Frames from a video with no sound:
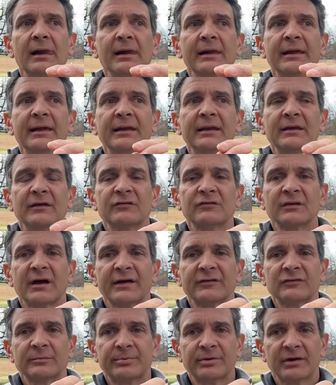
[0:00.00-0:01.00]
it is
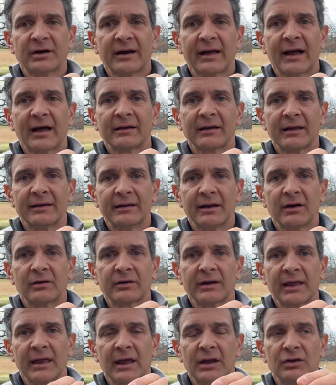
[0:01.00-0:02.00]
nice to put it out. And there
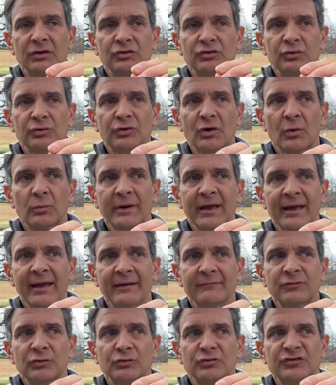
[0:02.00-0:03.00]
again, you don't
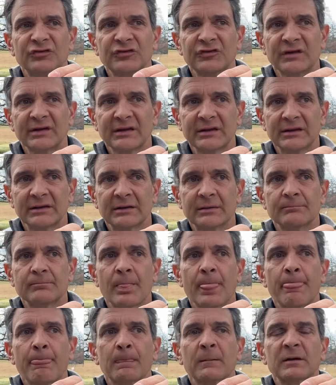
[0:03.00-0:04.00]
have your seed
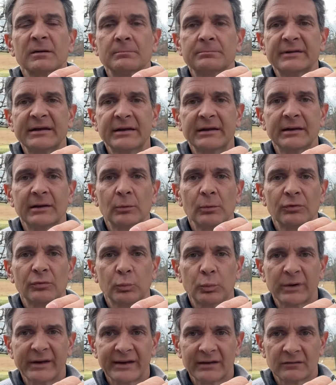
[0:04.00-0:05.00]
competing
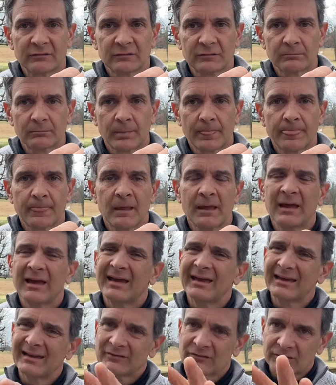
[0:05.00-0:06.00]
with weeds.
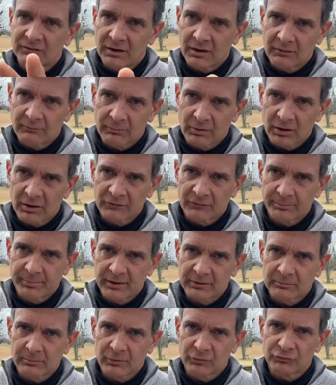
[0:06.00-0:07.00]
It's not a broad
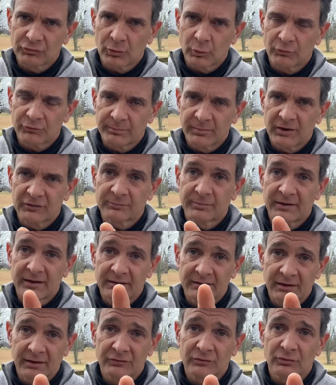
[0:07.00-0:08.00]
spectrum control as much, but
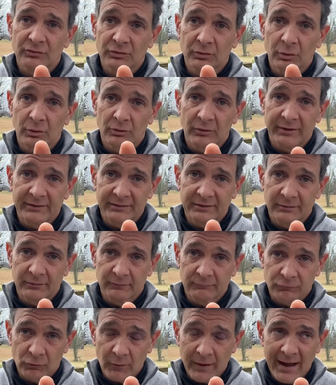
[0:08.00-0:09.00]
it does control a great deal
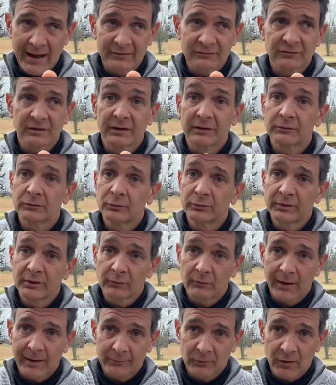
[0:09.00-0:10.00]
of grass, including
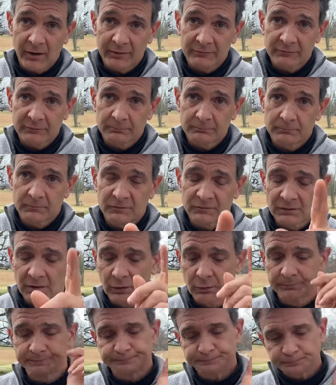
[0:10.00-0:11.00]
crabgrass.
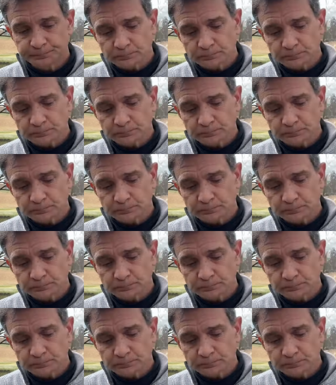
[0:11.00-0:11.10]
So